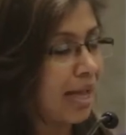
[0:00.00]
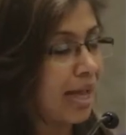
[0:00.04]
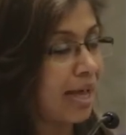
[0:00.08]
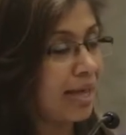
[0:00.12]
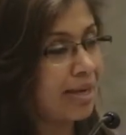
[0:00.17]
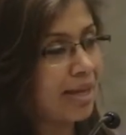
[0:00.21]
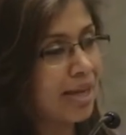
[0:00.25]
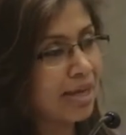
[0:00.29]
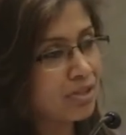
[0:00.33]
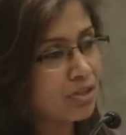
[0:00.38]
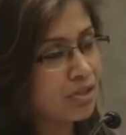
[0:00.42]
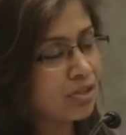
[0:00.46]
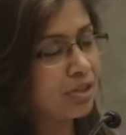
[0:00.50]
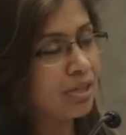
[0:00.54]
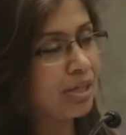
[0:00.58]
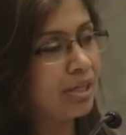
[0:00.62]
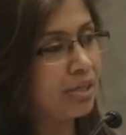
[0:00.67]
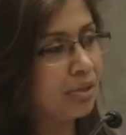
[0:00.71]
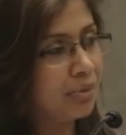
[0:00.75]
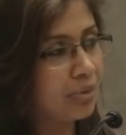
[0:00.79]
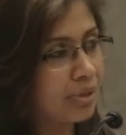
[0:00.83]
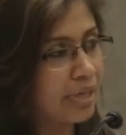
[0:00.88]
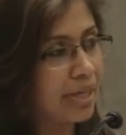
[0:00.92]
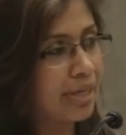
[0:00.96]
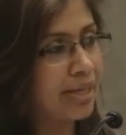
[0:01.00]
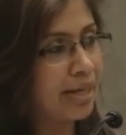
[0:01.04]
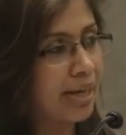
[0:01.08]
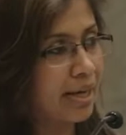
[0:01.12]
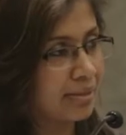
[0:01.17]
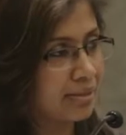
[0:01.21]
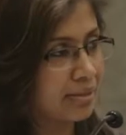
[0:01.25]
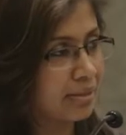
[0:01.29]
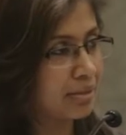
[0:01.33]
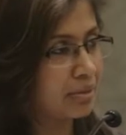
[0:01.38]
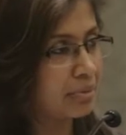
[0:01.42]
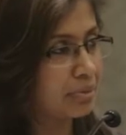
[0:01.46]
and actually looking
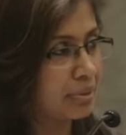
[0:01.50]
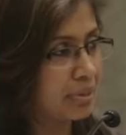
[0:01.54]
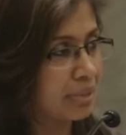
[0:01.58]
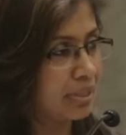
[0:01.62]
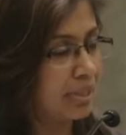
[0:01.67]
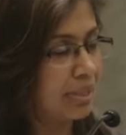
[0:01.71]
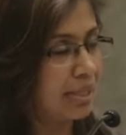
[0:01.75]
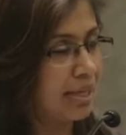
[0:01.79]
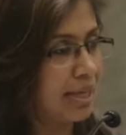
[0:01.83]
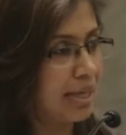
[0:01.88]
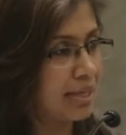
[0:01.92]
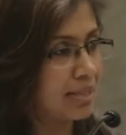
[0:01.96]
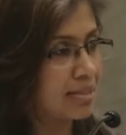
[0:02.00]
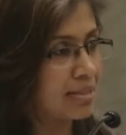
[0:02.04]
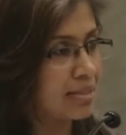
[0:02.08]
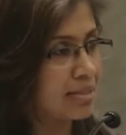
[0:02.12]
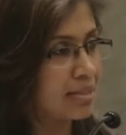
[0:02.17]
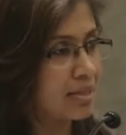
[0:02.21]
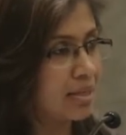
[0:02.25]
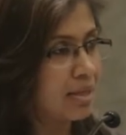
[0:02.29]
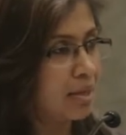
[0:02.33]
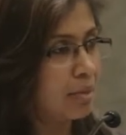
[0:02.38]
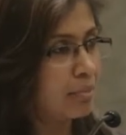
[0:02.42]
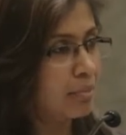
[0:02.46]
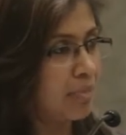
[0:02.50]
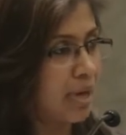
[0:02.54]
at it with a lens,